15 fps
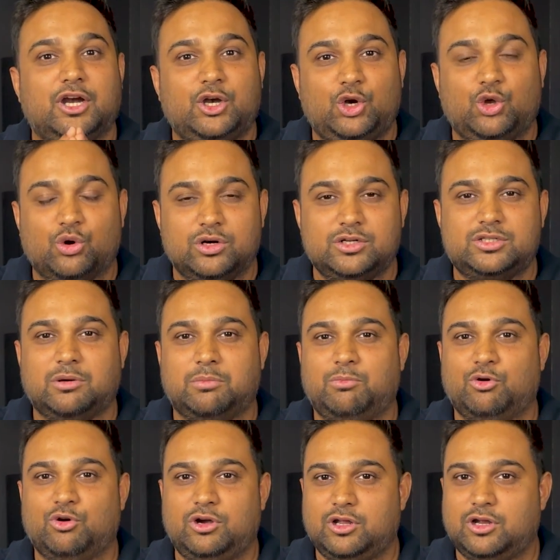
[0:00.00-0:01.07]
don't
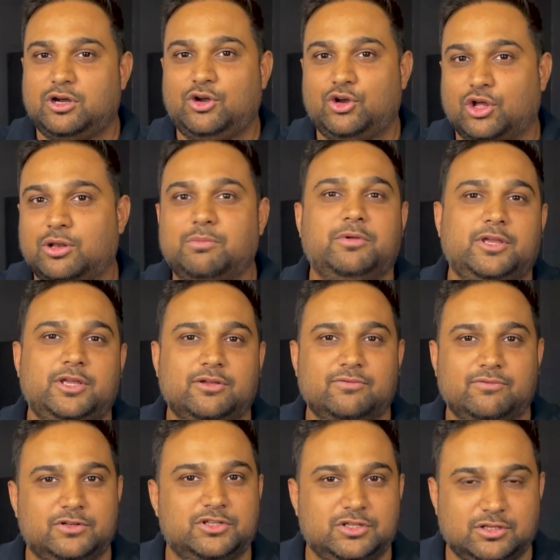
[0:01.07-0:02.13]
support Dolby
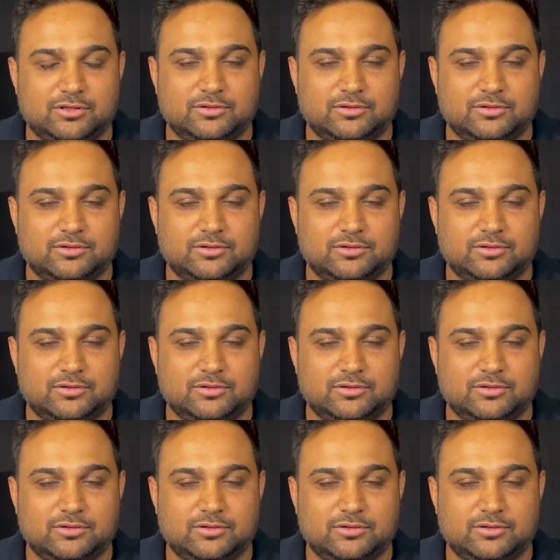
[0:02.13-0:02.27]
Vision.